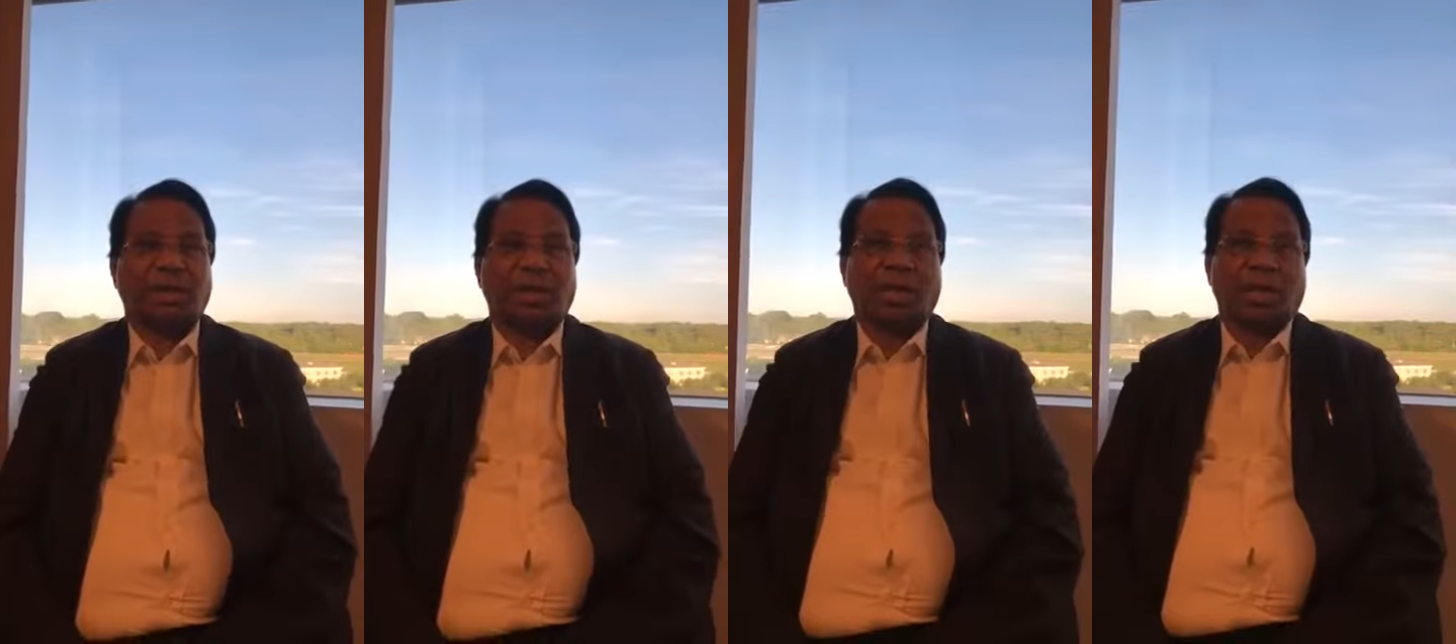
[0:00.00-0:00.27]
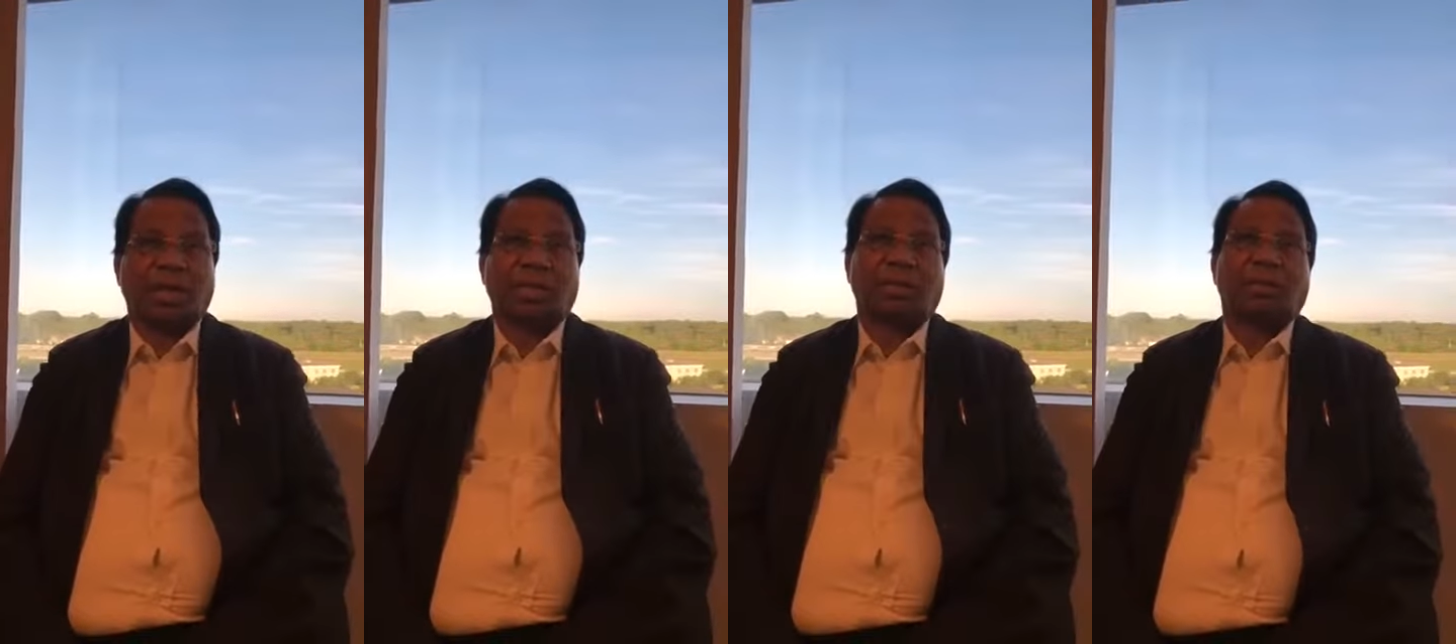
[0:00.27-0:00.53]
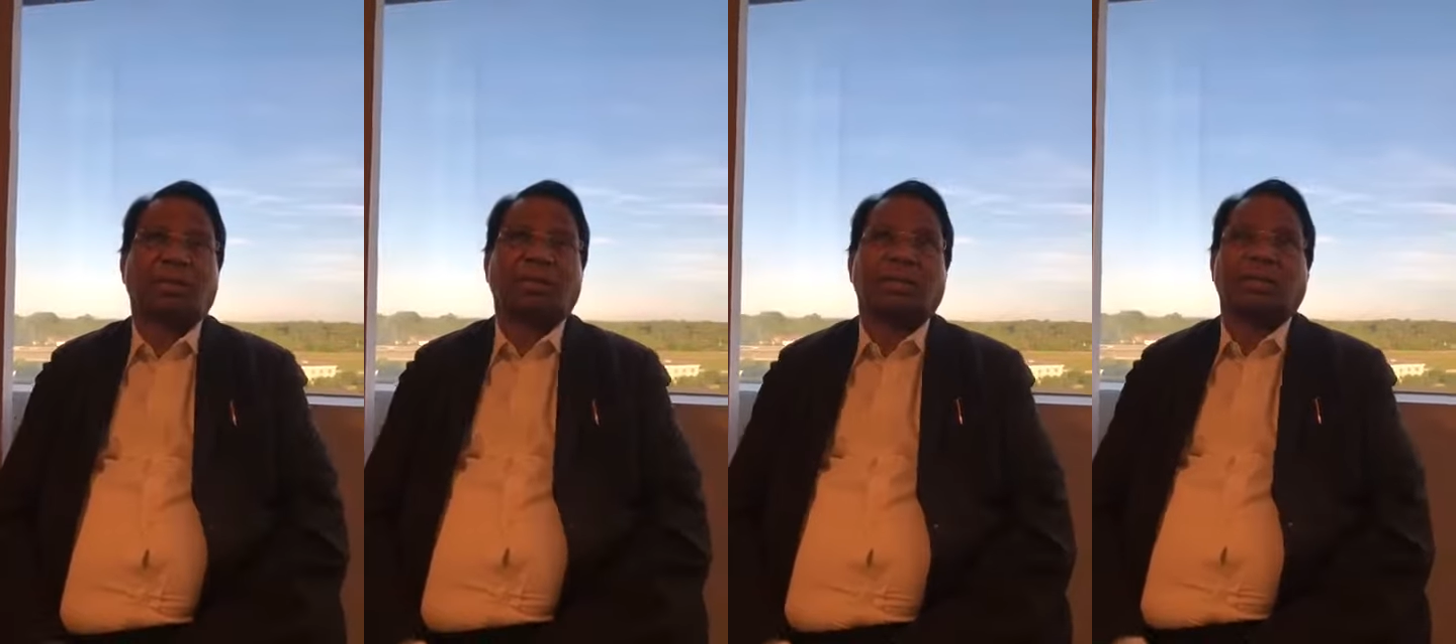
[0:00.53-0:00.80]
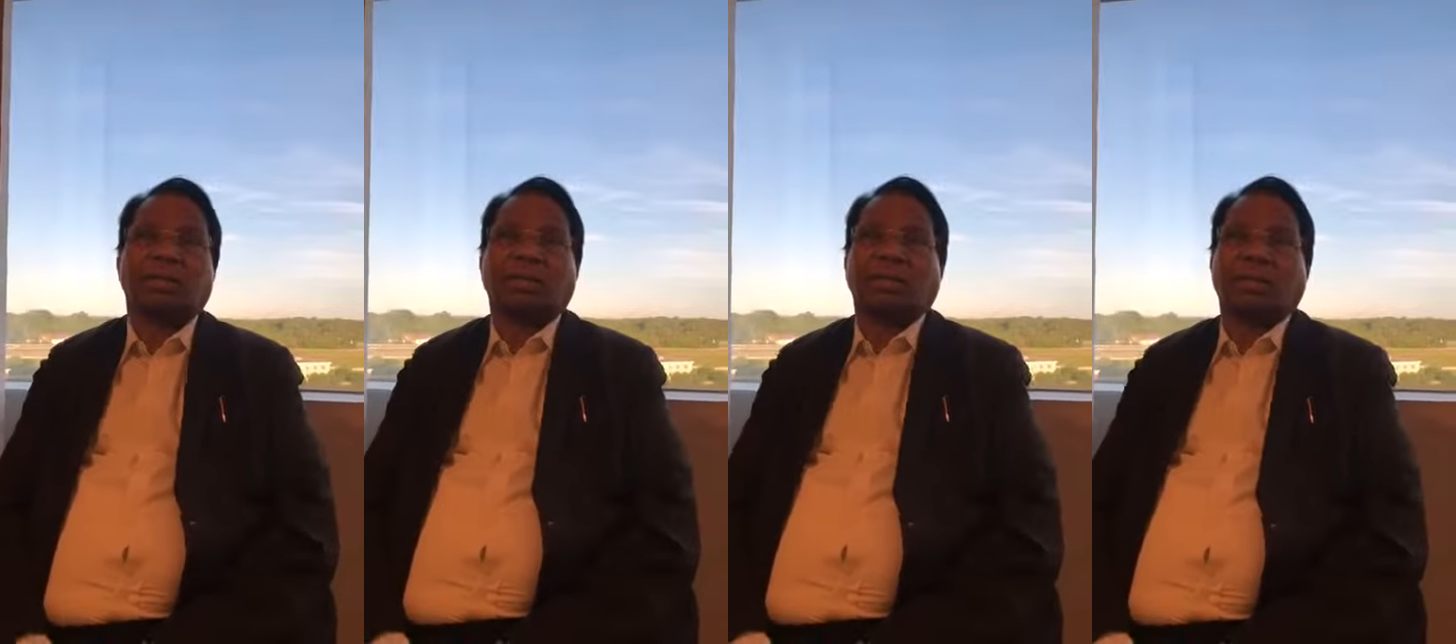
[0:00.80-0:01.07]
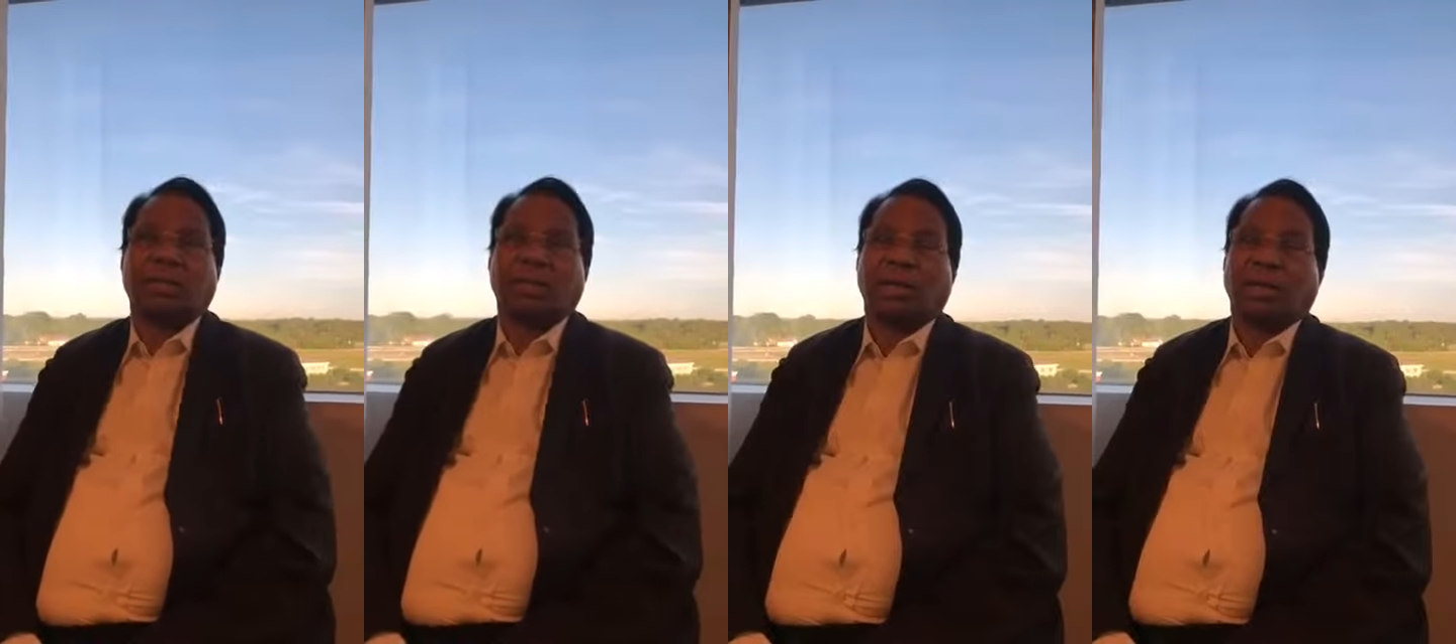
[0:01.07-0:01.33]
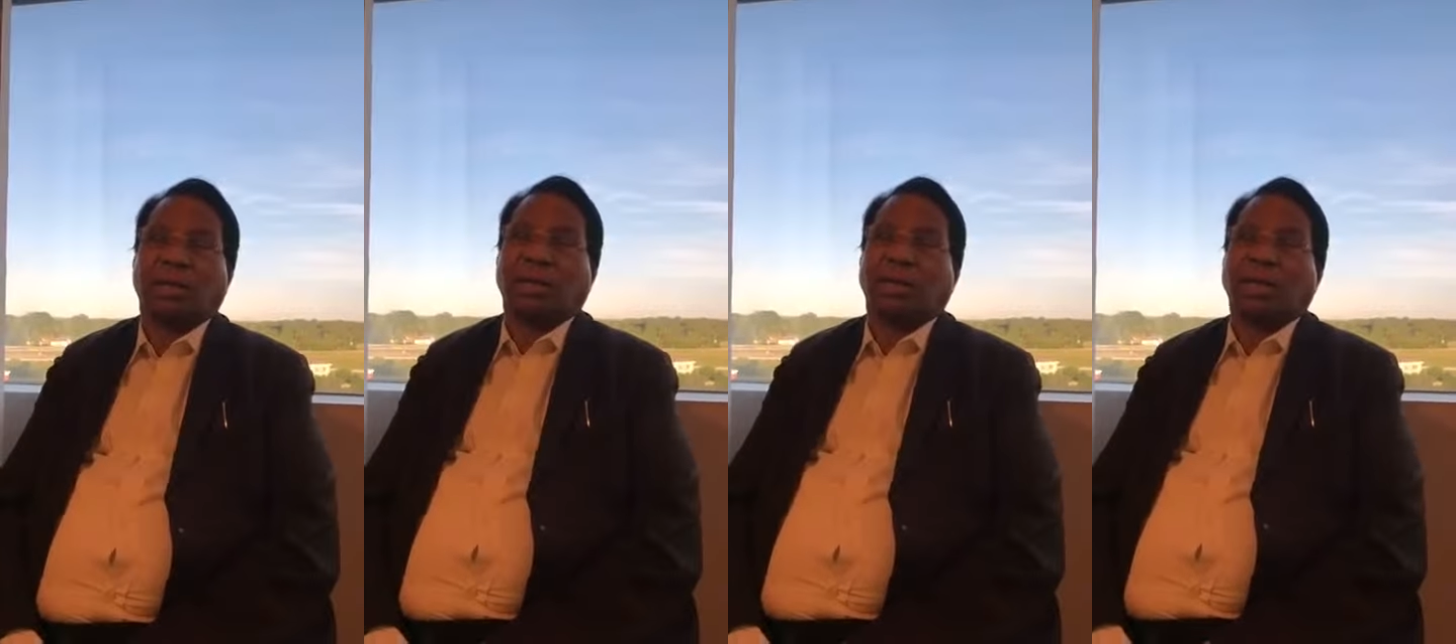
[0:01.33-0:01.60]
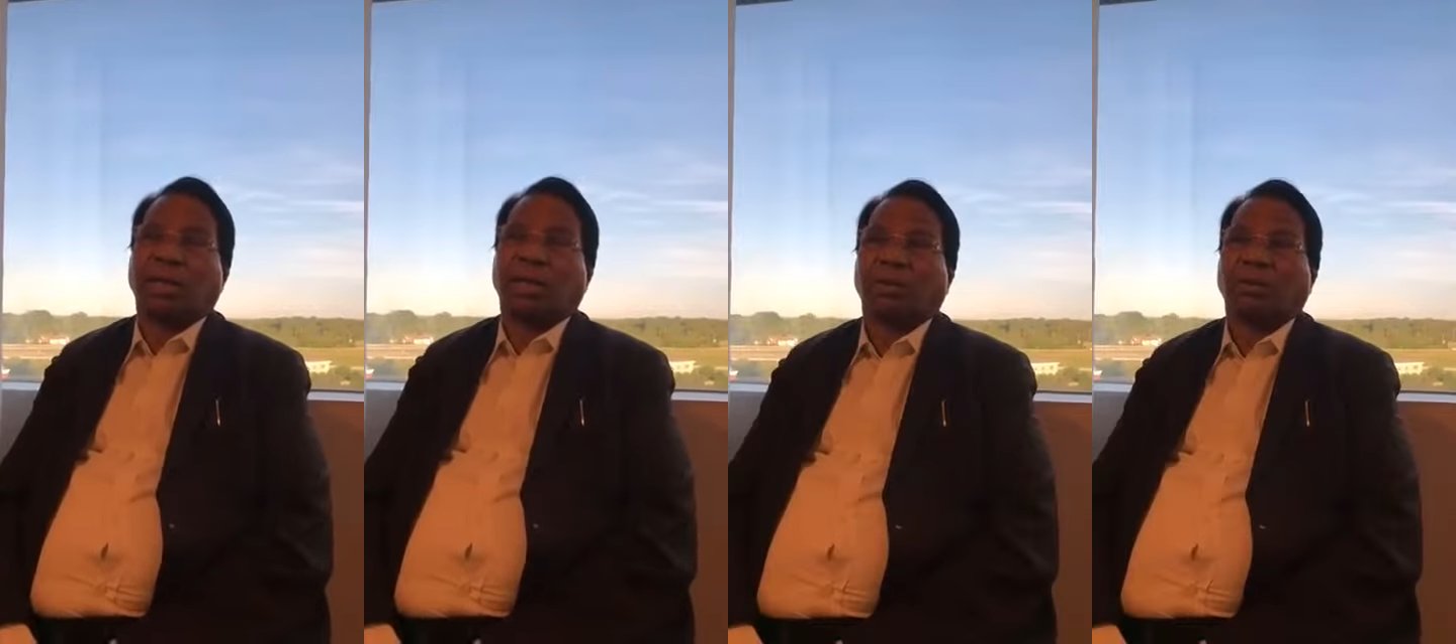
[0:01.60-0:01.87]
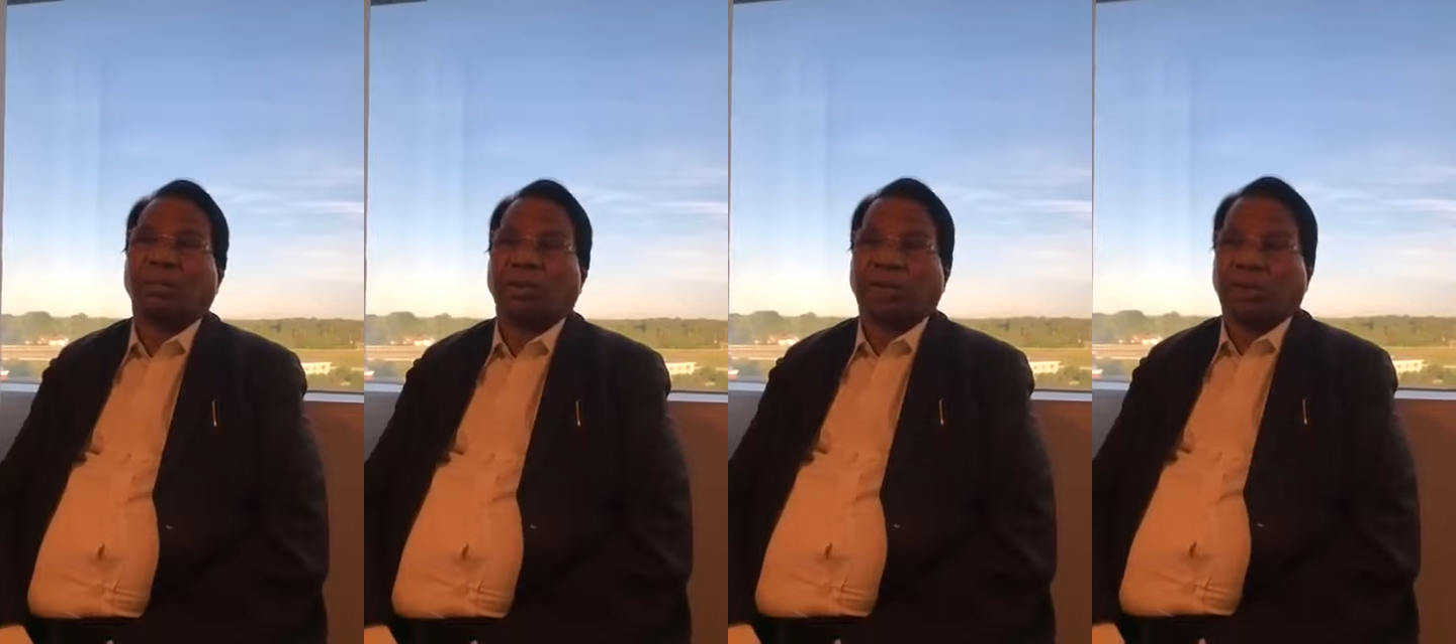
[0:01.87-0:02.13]
health, and
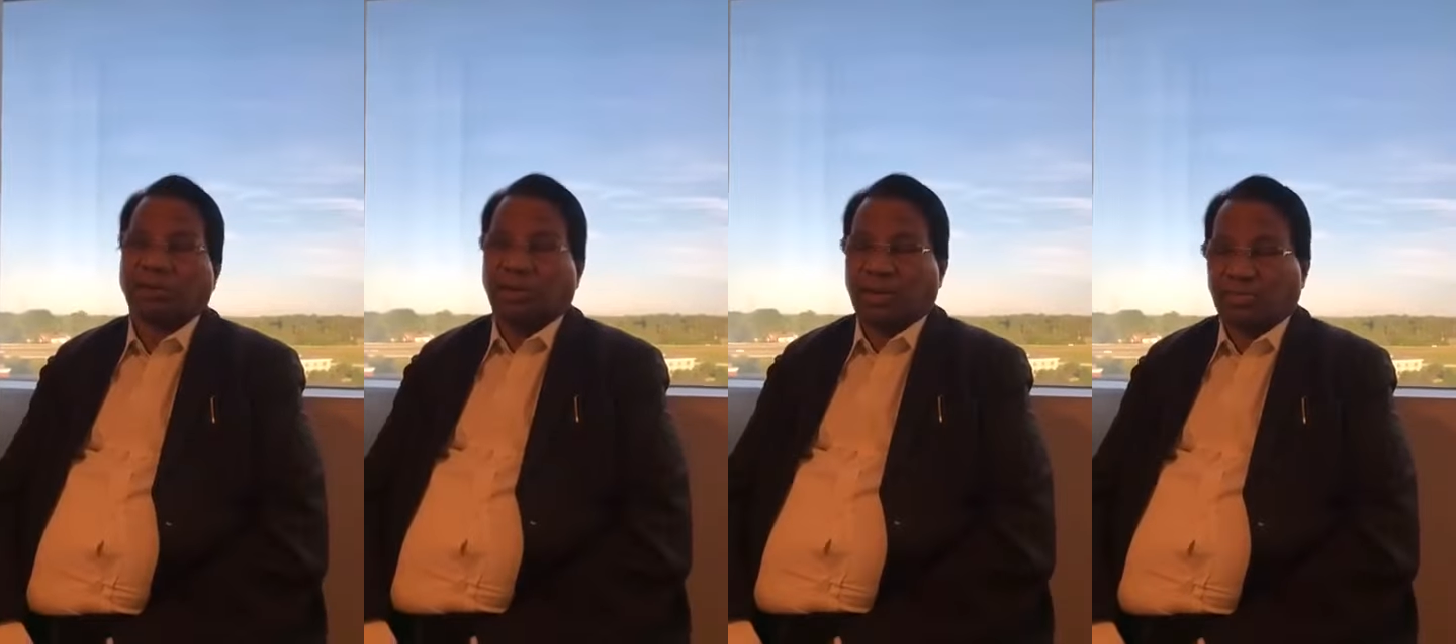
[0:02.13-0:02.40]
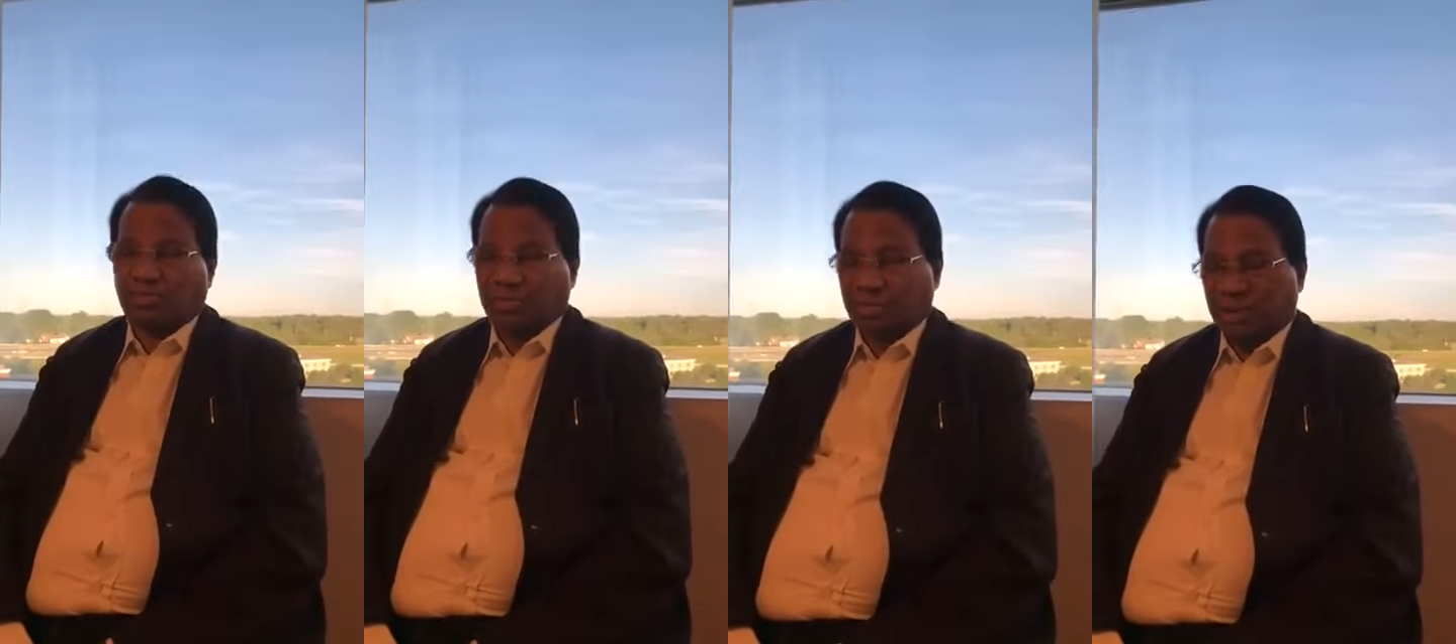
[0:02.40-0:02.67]
economic development.